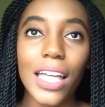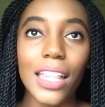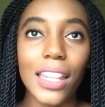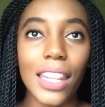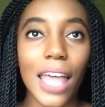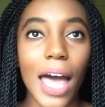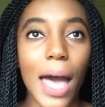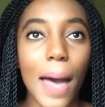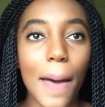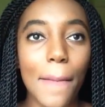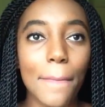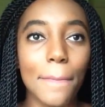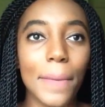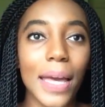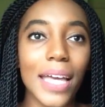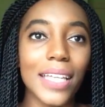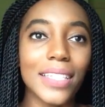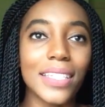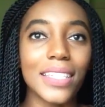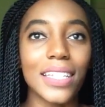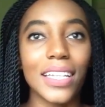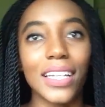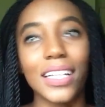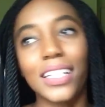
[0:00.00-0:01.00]
that
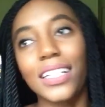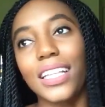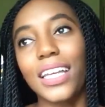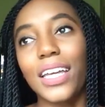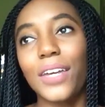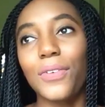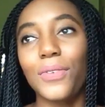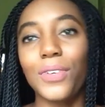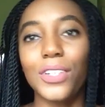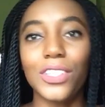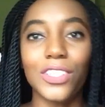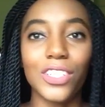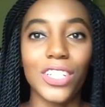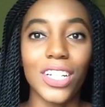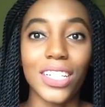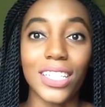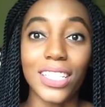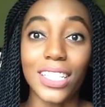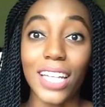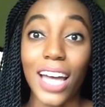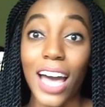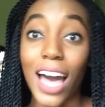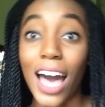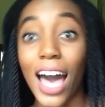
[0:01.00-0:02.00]
basically was
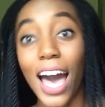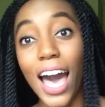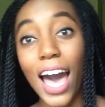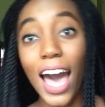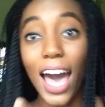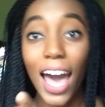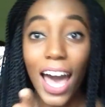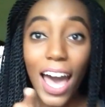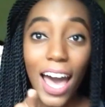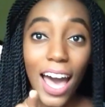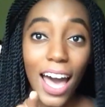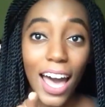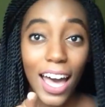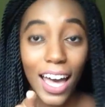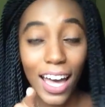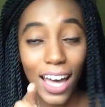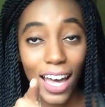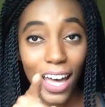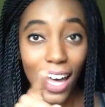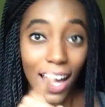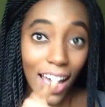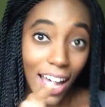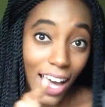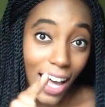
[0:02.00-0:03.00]
just a ha ha
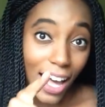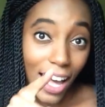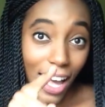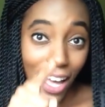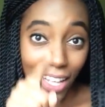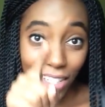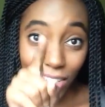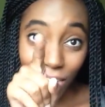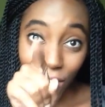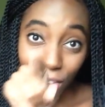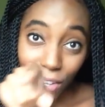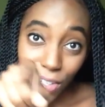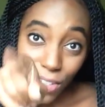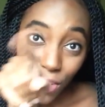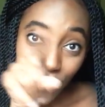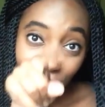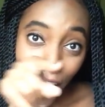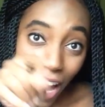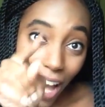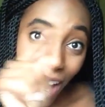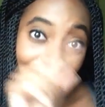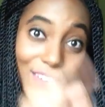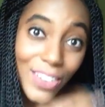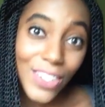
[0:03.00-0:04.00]
ha ha, I told you
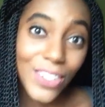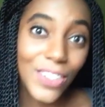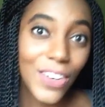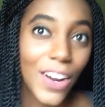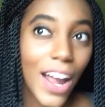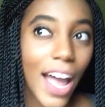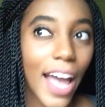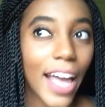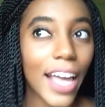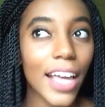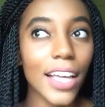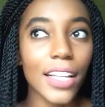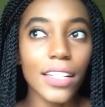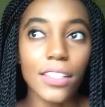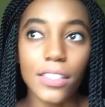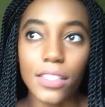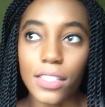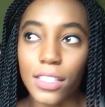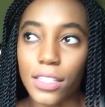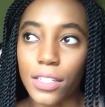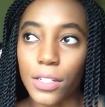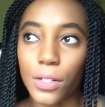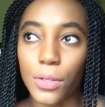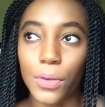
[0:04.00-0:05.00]
I was right,
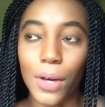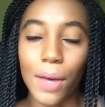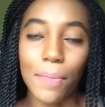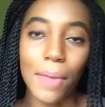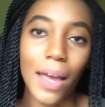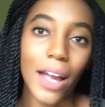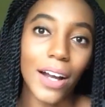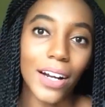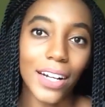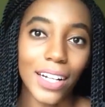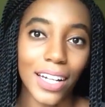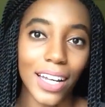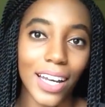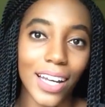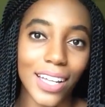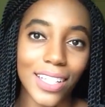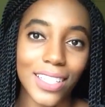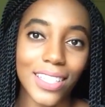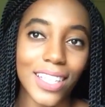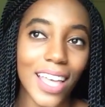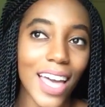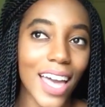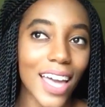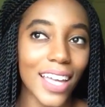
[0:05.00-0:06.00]
to America,
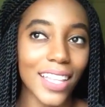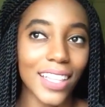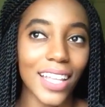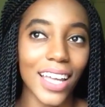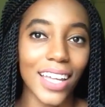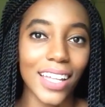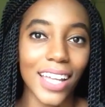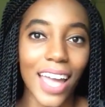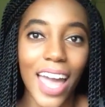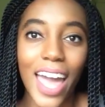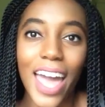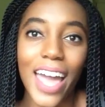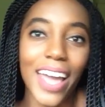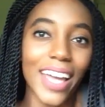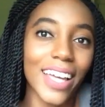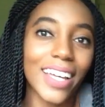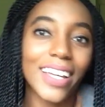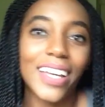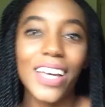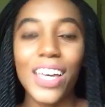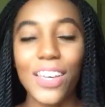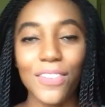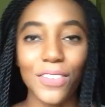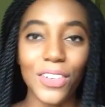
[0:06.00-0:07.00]
saying that, hey,
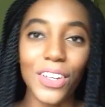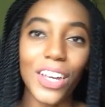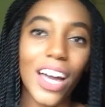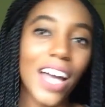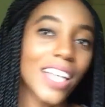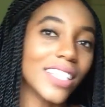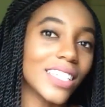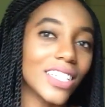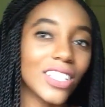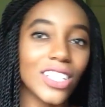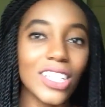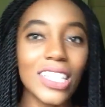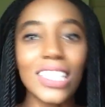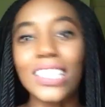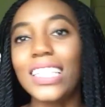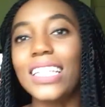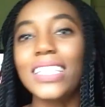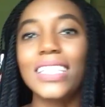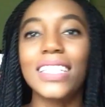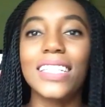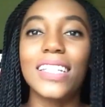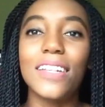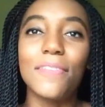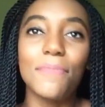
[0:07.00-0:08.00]
if you guys had just
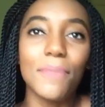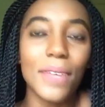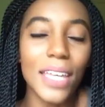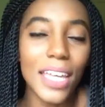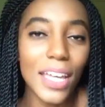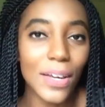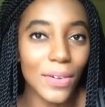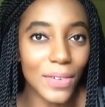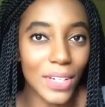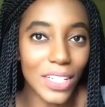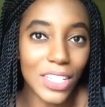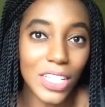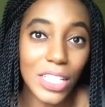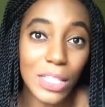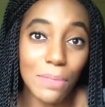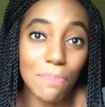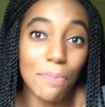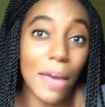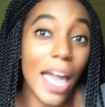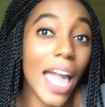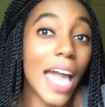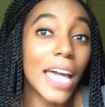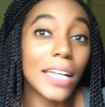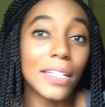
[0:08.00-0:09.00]
listened to me and we just
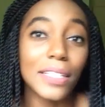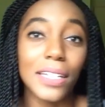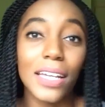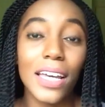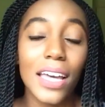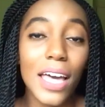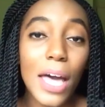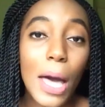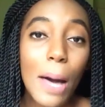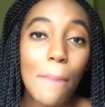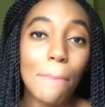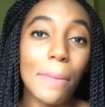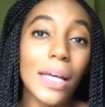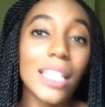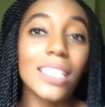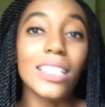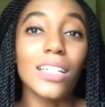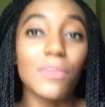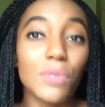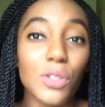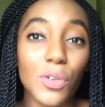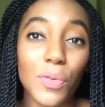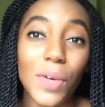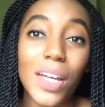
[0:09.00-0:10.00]
banned
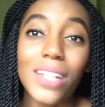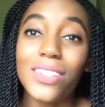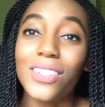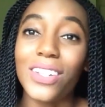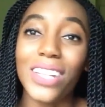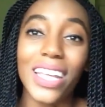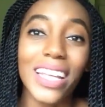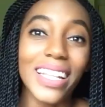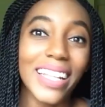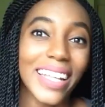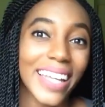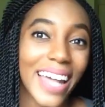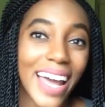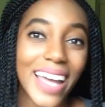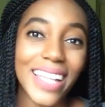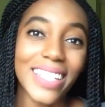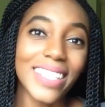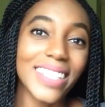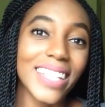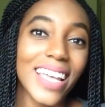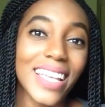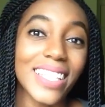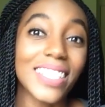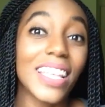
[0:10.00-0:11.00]
Muslims from entering the
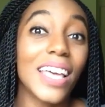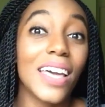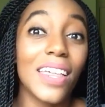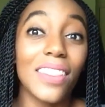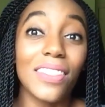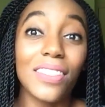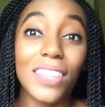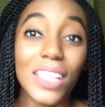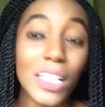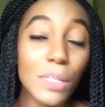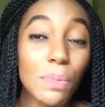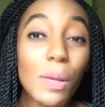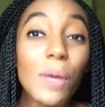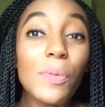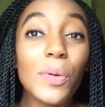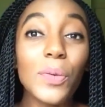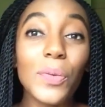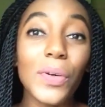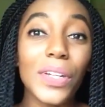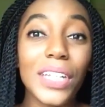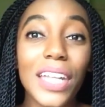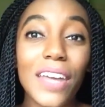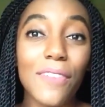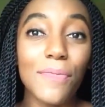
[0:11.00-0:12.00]
United States, these people
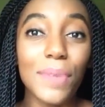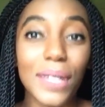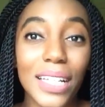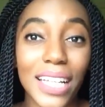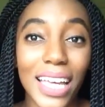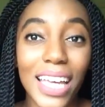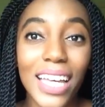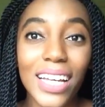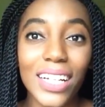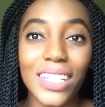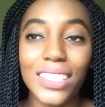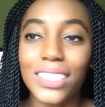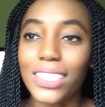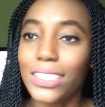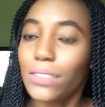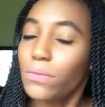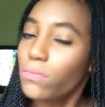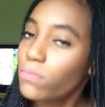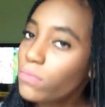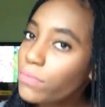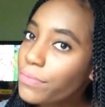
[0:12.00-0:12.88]
wouldn't have been killed.